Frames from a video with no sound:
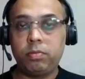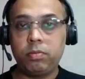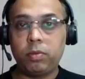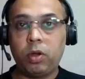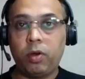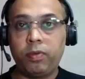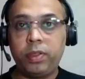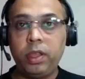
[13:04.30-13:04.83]

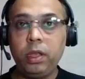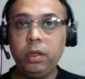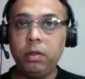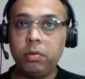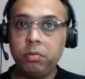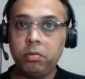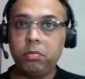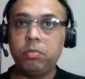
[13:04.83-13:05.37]
of the
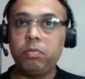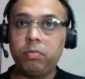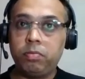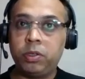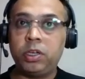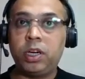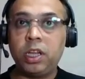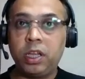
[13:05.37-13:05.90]

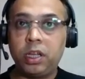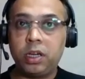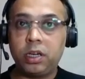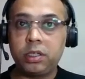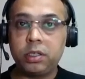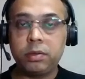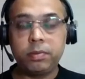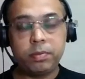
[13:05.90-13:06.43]
budgeting
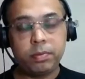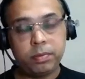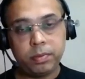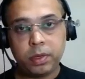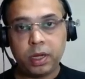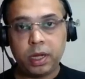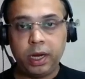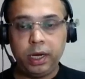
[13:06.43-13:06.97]
years.
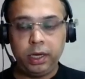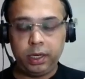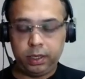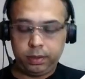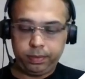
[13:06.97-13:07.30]
Correct?